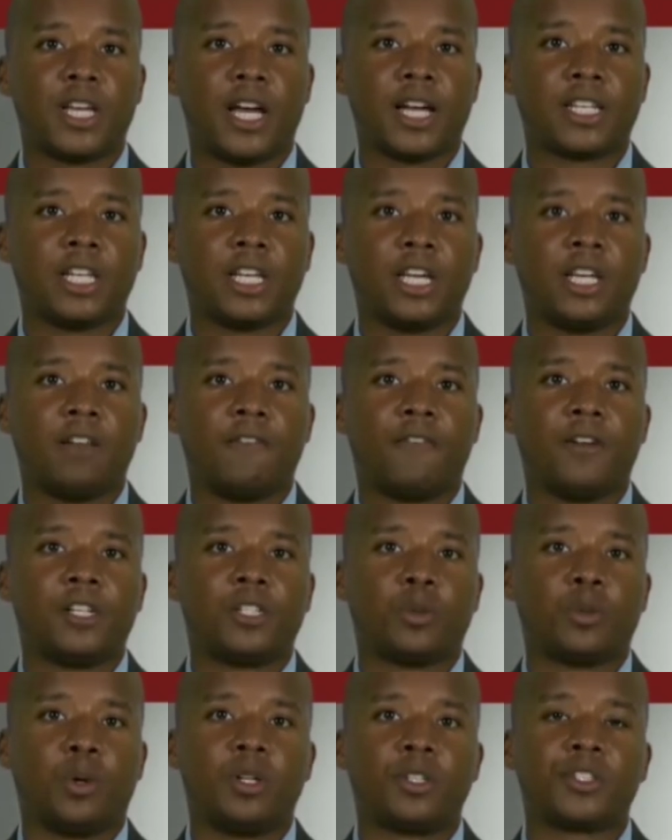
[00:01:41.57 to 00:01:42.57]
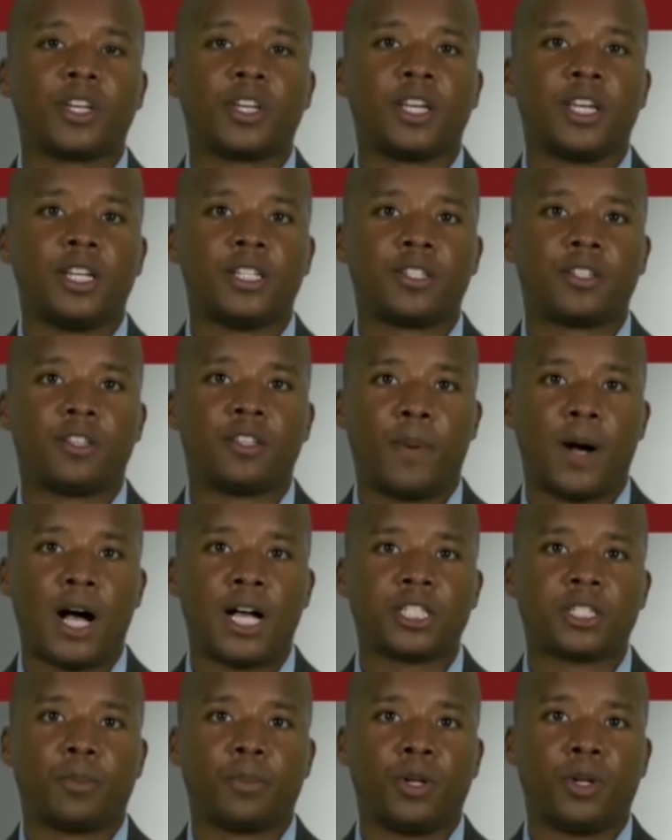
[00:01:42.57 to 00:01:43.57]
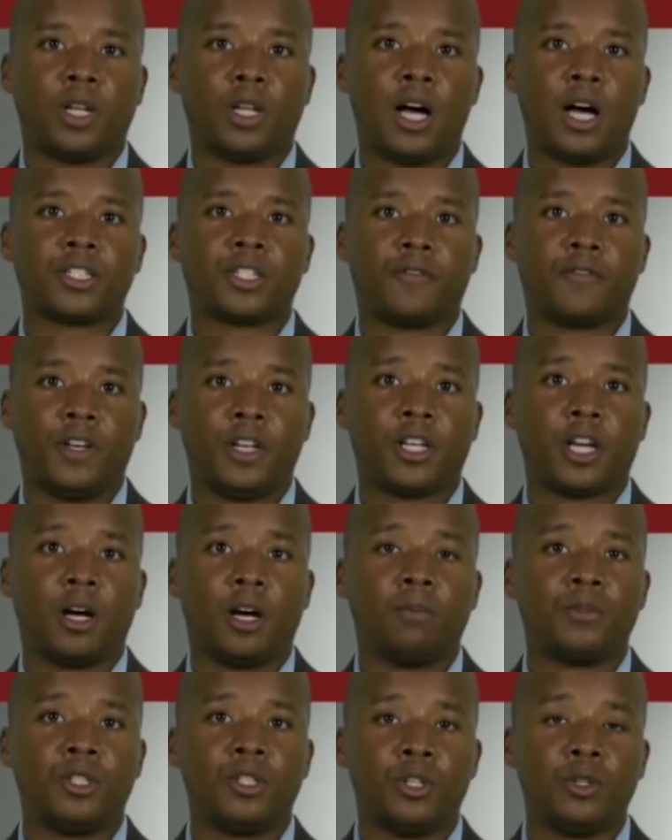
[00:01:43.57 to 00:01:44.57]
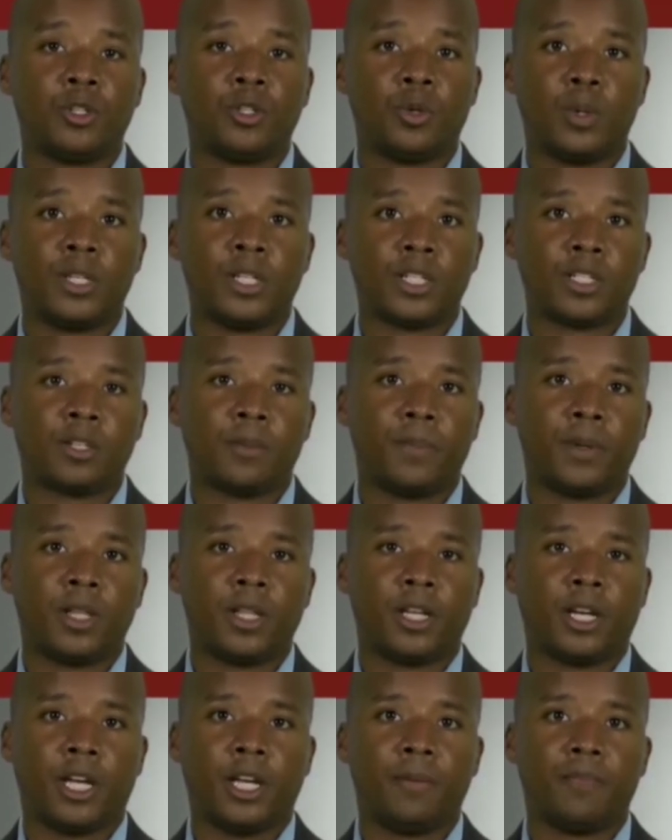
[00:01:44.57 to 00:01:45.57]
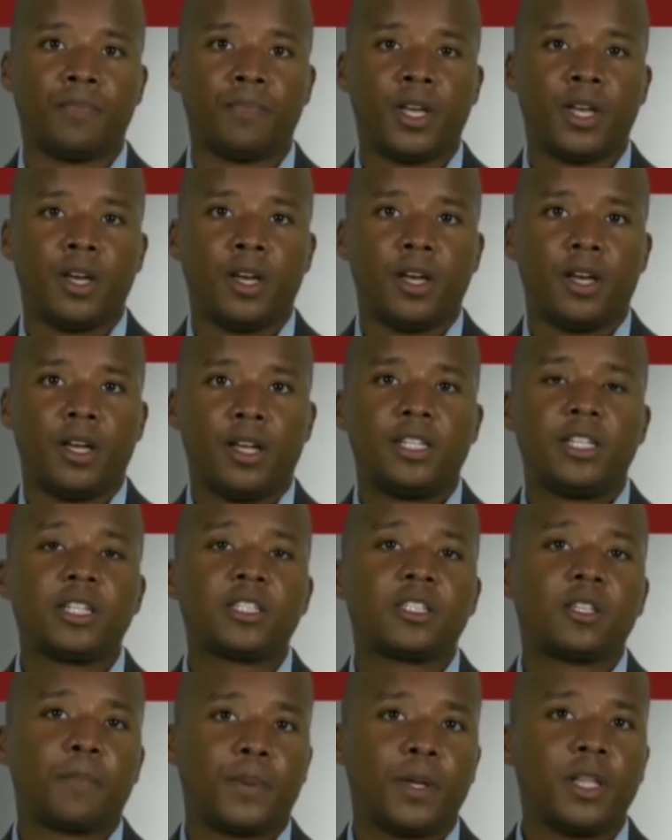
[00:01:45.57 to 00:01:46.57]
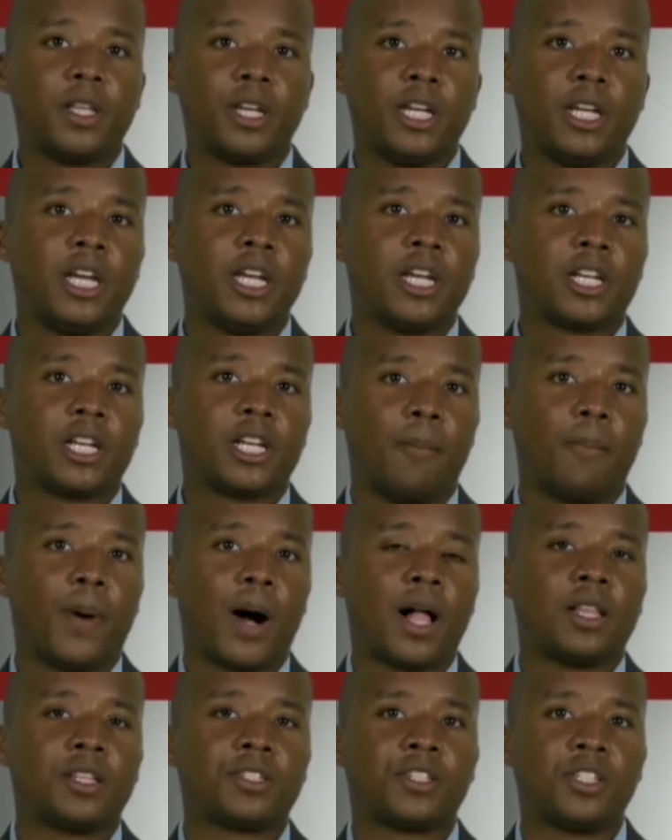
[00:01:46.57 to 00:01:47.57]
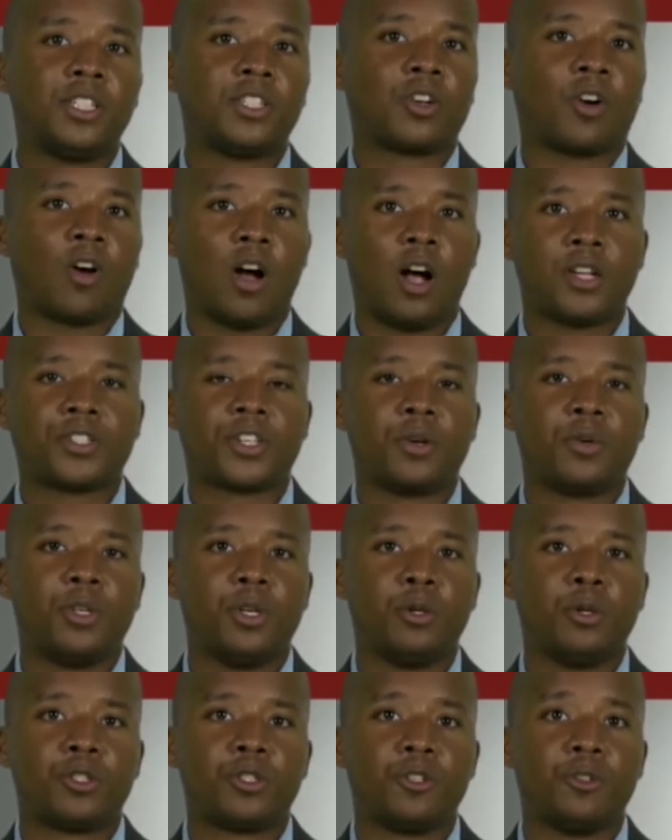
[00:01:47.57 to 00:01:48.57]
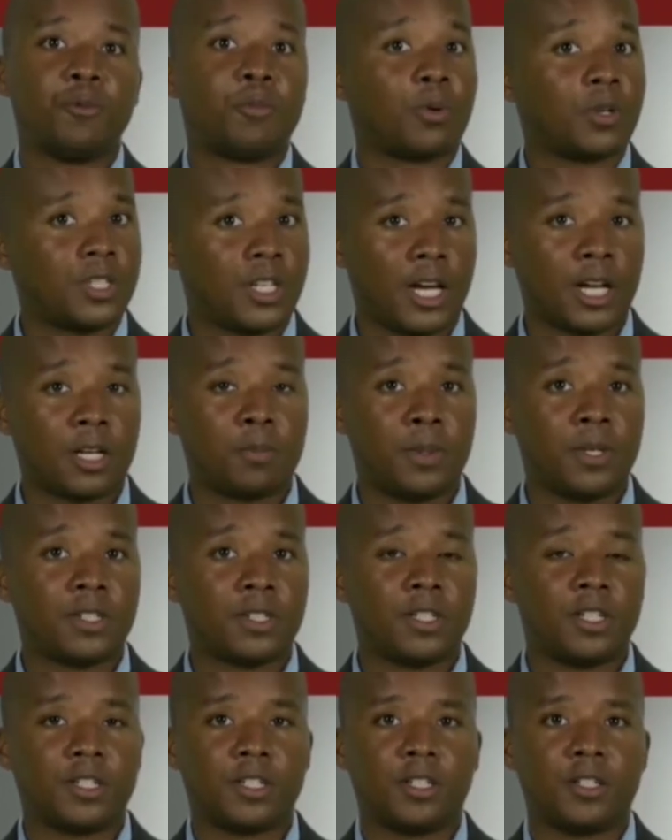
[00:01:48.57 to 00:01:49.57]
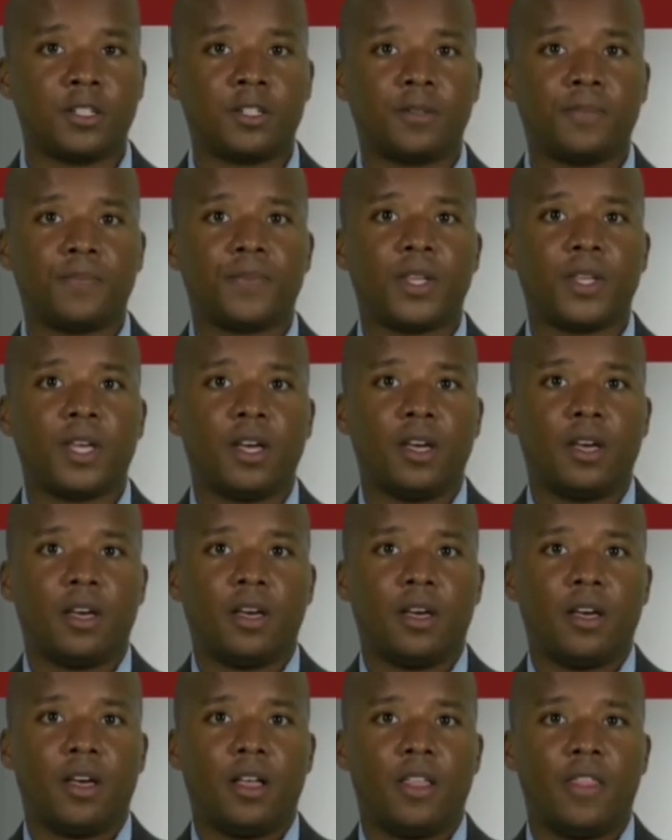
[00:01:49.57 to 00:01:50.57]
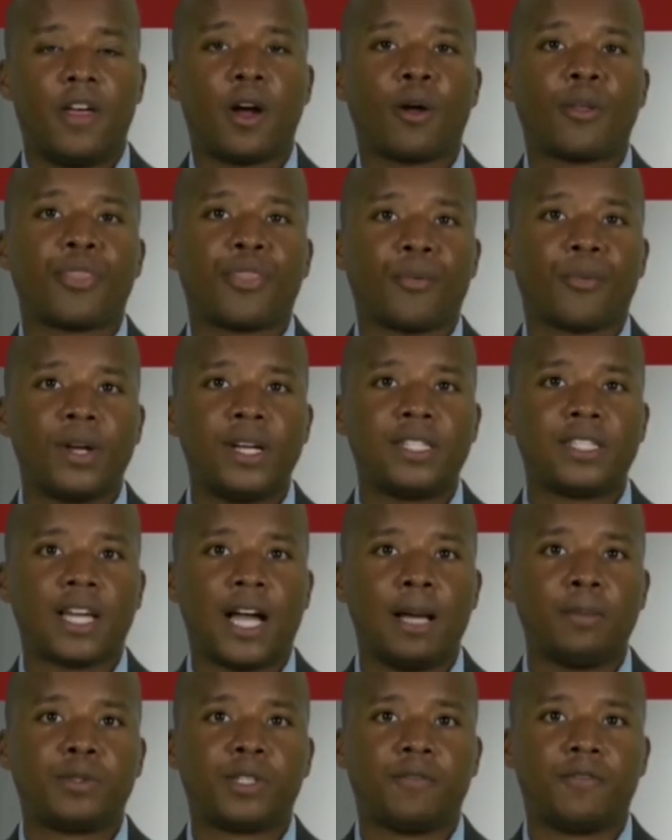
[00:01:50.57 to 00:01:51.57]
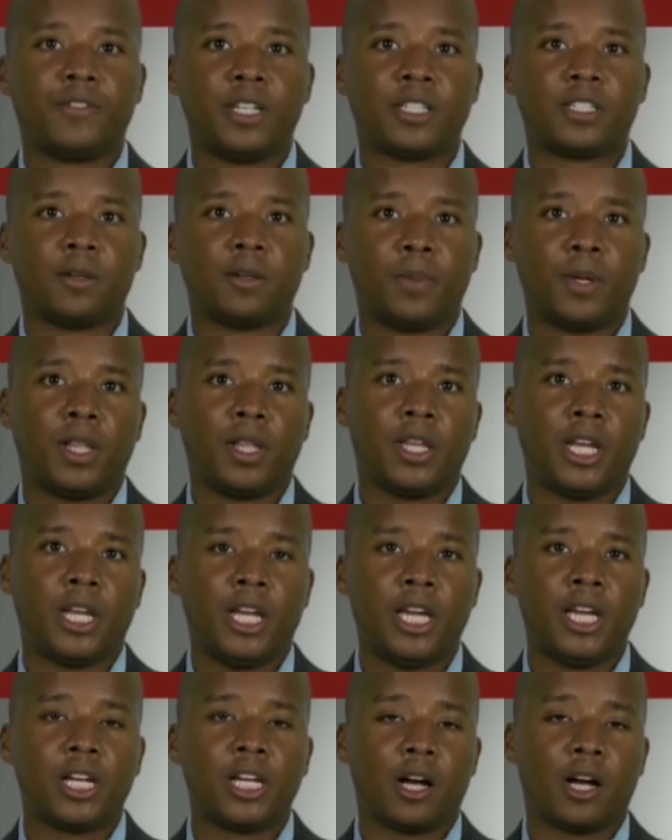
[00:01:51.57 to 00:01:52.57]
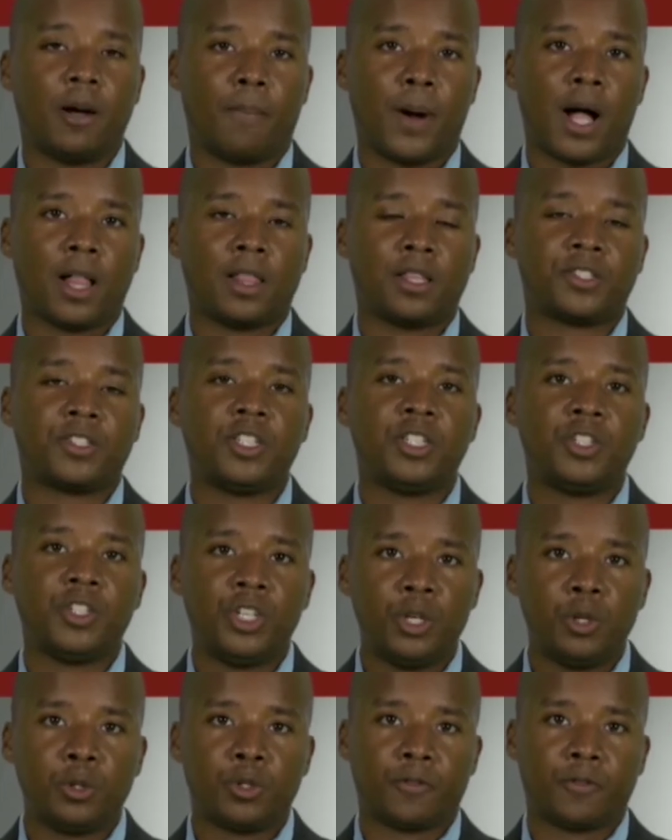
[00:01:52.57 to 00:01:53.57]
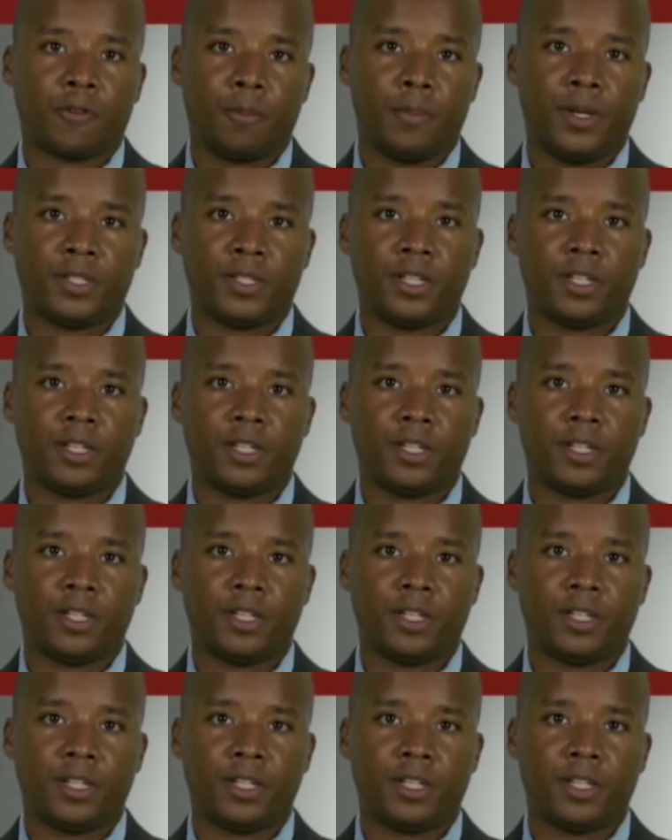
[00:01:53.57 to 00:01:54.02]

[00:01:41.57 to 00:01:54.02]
to protecting individuals against the possible loss of income due to a disability, disability income policies are also used to protect businesses. There are three types of disability income policies used for